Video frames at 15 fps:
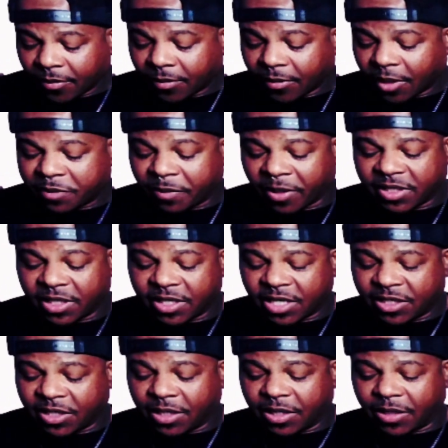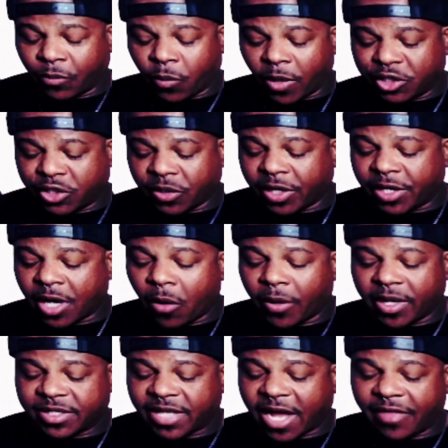this person doesn't want you to know
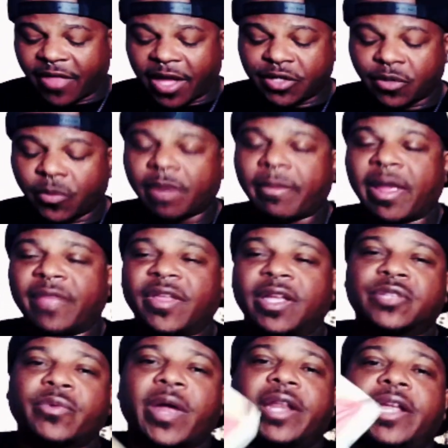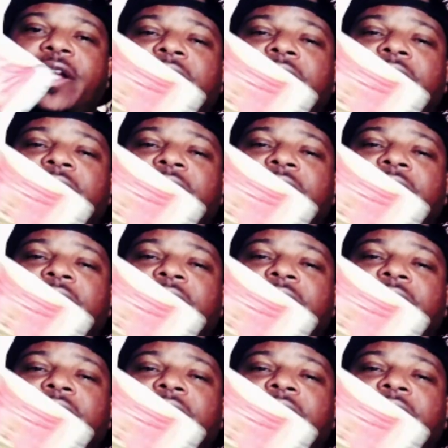is that they do want to make things right here. You